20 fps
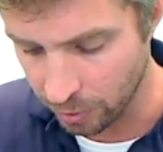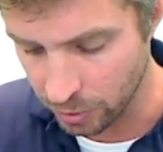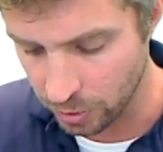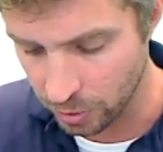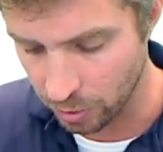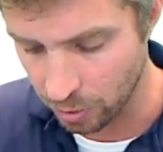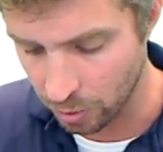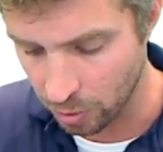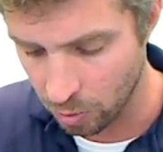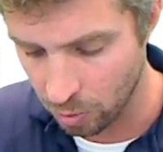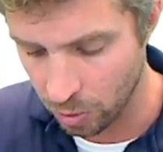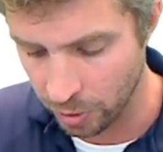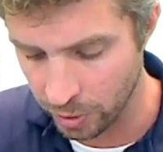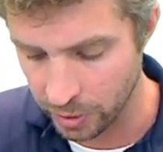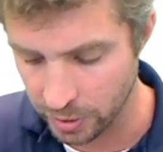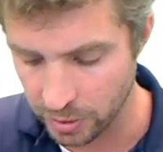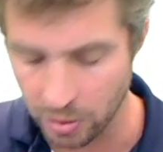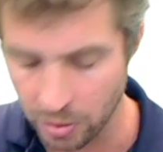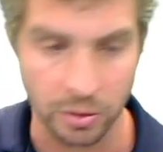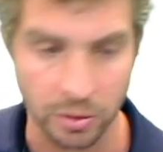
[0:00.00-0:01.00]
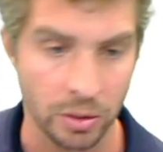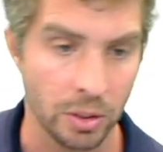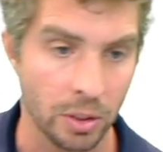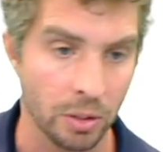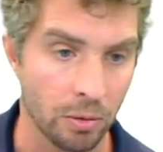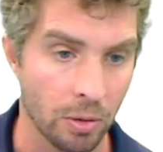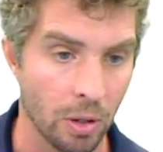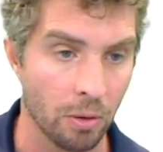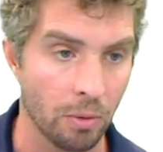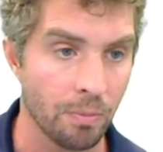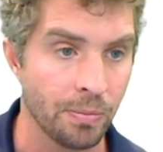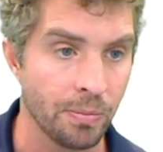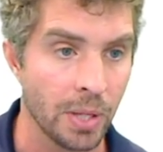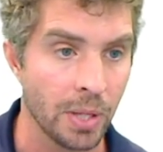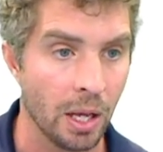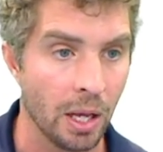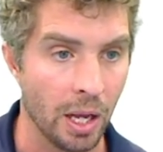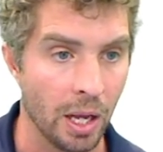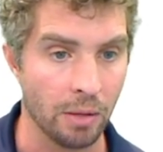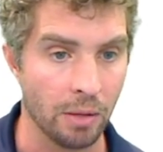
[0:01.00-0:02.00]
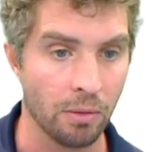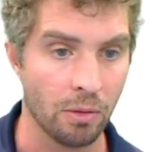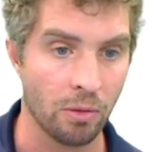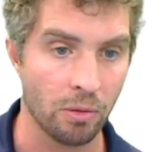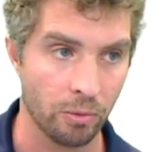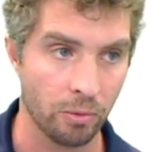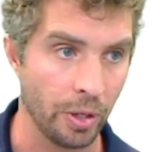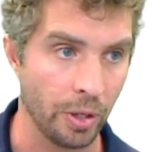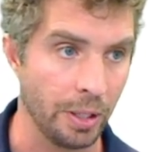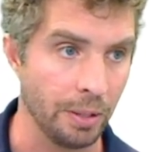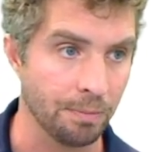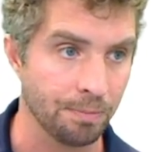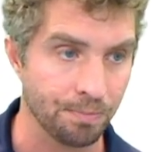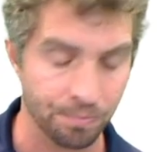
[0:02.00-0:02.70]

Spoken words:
So the coordinates are 0 and 3.